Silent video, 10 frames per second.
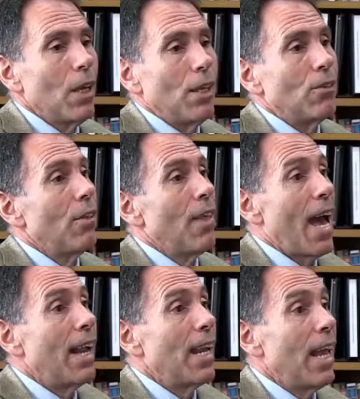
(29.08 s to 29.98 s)
And to
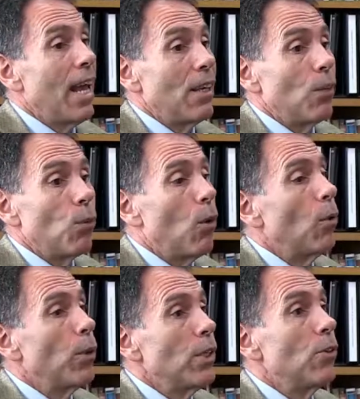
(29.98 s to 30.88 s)
that end,
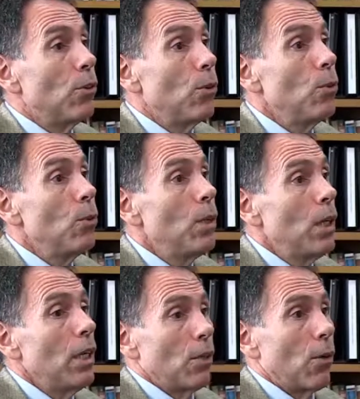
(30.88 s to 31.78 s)
what we do
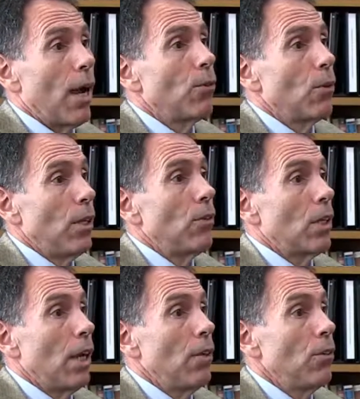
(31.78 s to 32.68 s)
in graduate
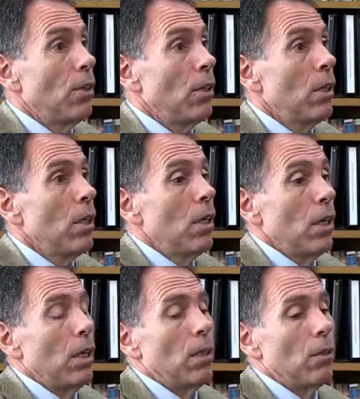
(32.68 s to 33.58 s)
education,
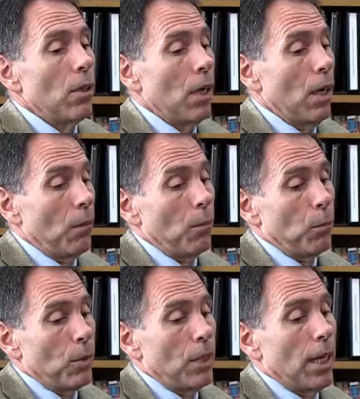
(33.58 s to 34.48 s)
in
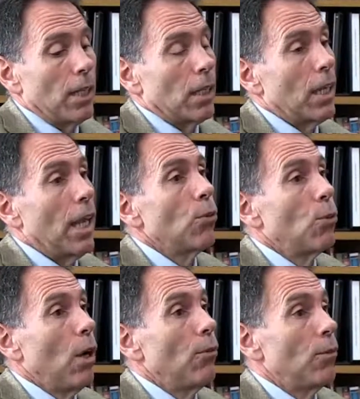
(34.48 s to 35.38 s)
getting the
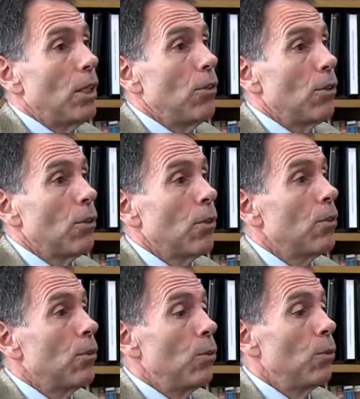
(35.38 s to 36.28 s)
K-12 teacher
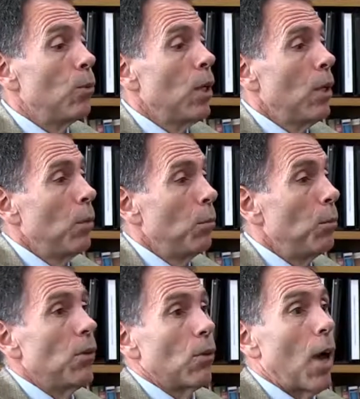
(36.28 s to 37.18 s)
to
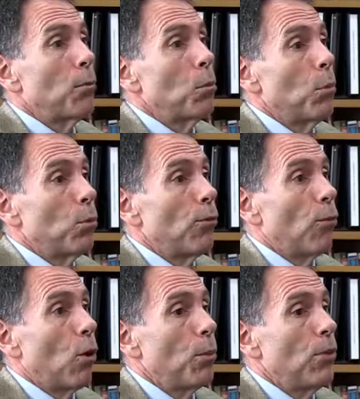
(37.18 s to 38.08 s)
meet their optimum
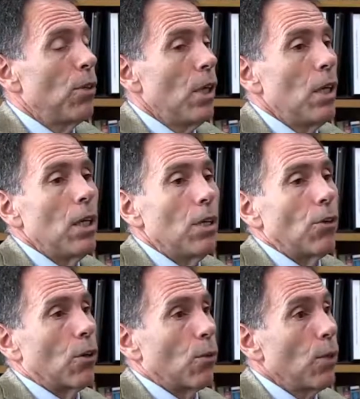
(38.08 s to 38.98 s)
performance,
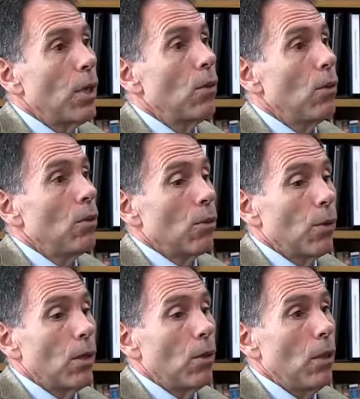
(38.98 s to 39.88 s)
is a
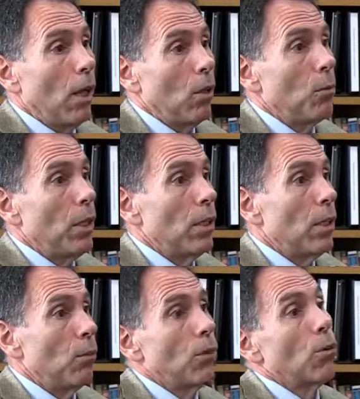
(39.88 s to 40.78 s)
critical element
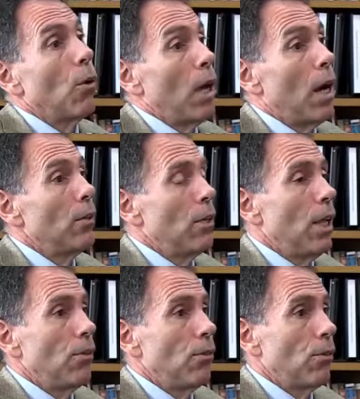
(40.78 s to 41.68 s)
in what's going on in
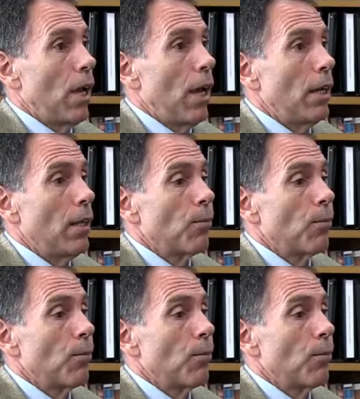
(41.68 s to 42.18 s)
today's society.